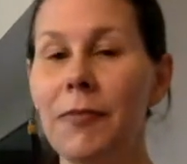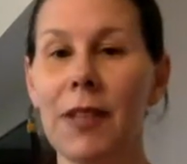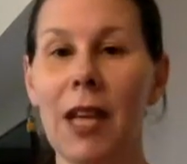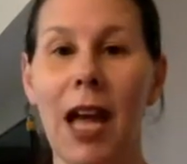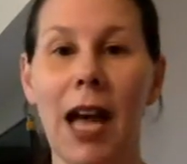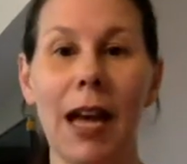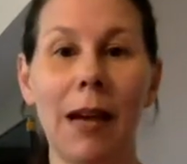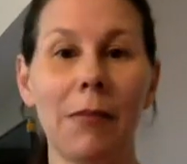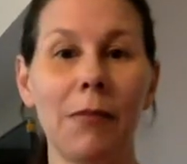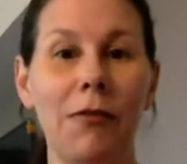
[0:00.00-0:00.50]

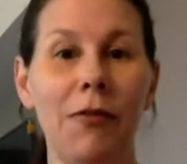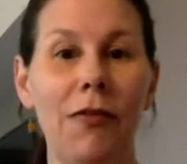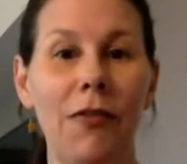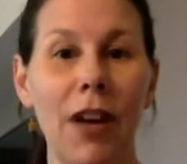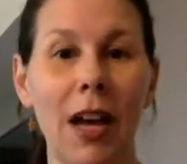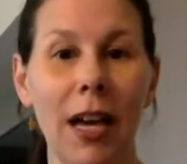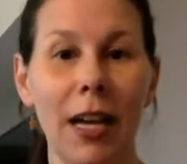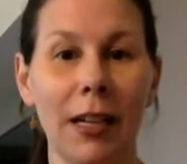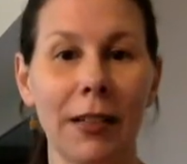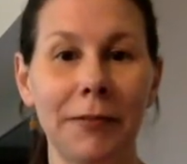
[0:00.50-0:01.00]
I'm
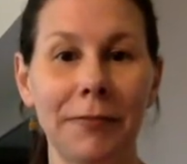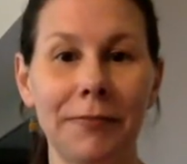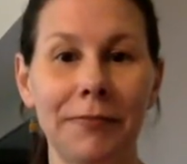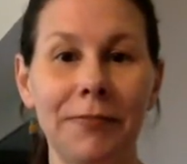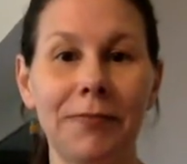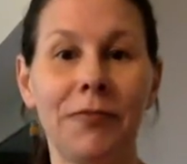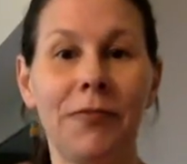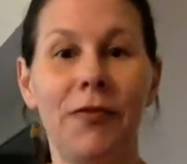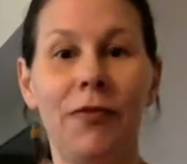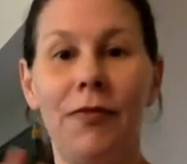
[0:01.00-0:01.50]
fine.
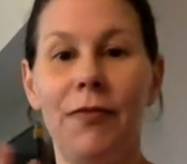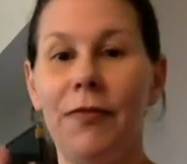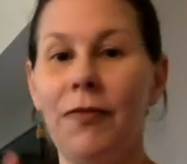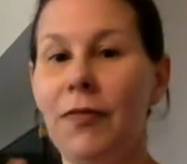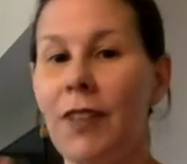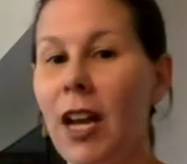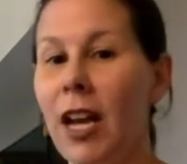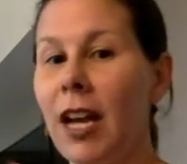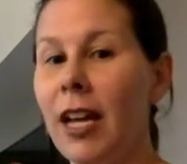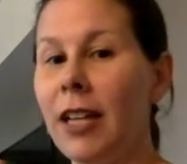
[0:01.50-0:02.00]

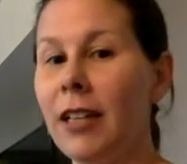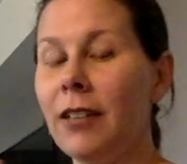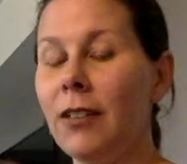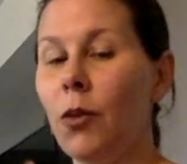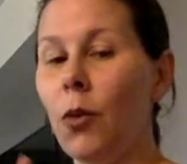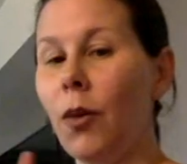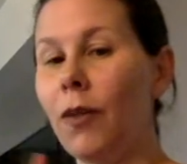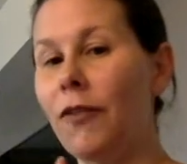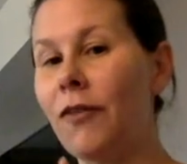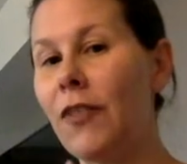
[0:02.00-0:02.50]
Fine or